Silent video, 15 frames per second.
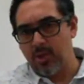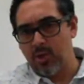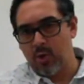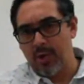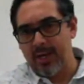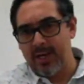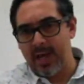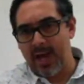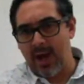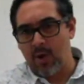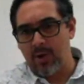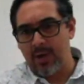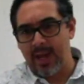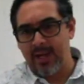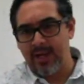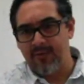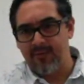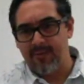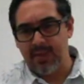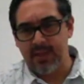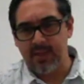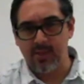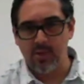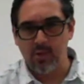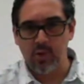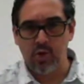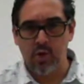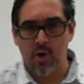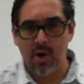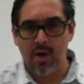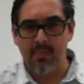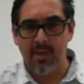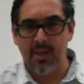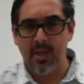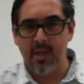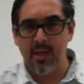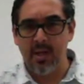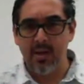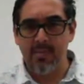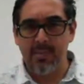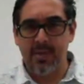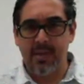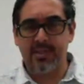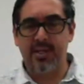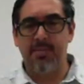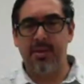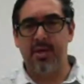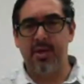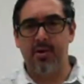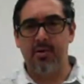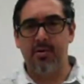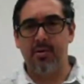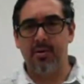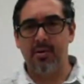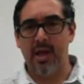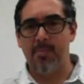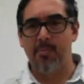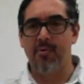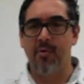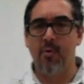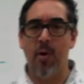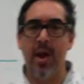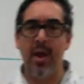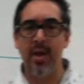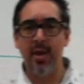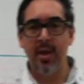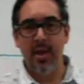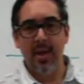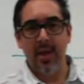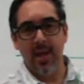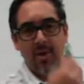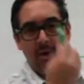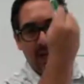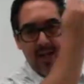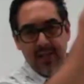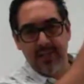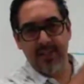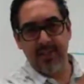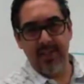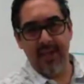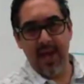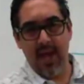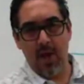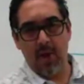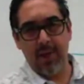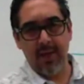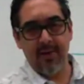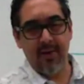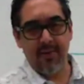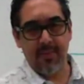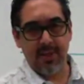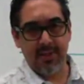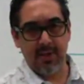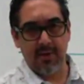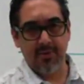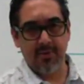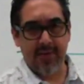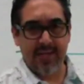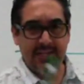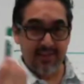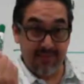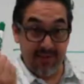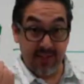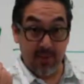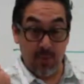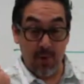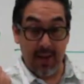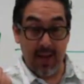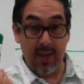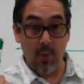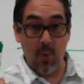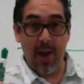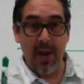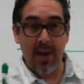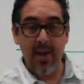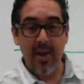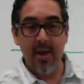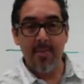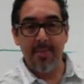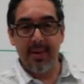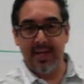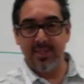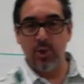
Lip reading: Okay, you're doing an outline of me. You're drawing me because I'm here. I move away and you can see the outline of myself. So that's a visible line. Why?